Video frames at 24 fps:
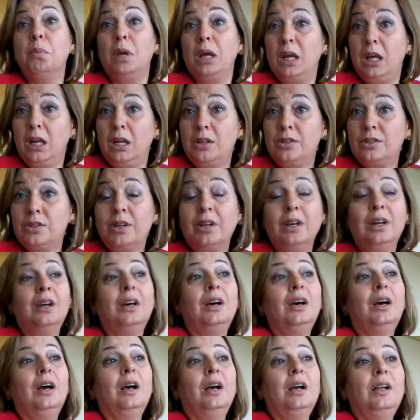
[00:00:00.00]
made.
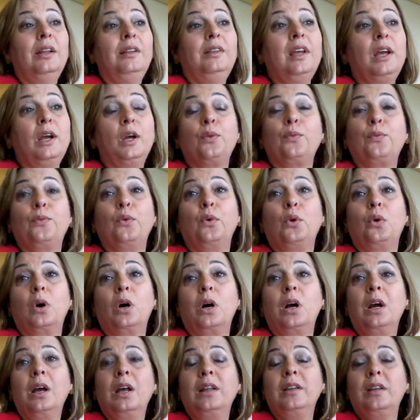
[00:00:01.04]

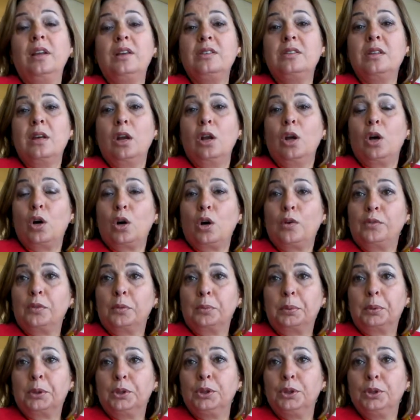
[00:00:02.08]
Therefore, there is a lot of
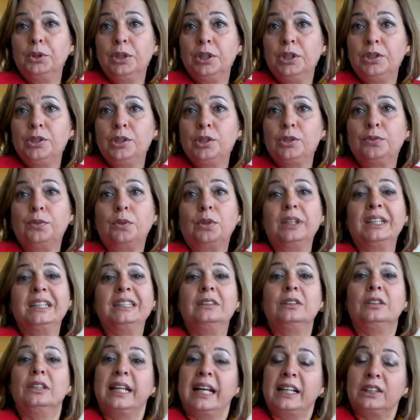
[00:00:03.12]
opportunities for
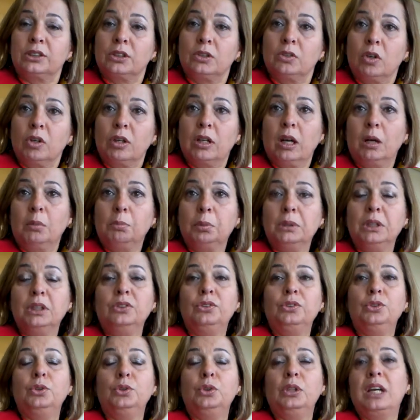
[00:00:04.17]
international
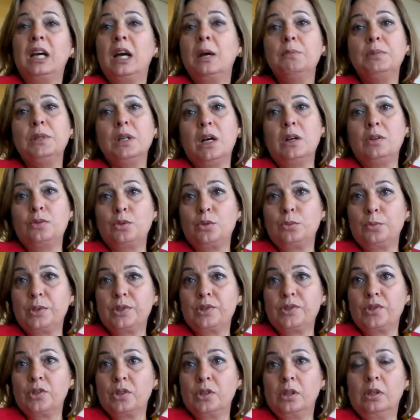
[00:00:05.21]
companies to come down to
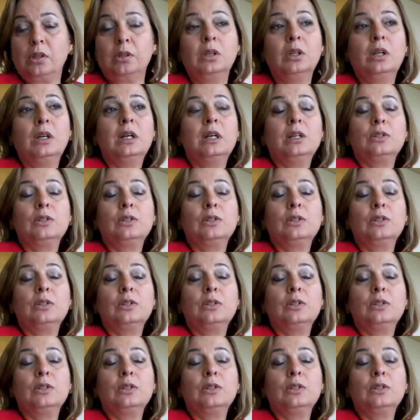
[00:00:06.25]
Brazil,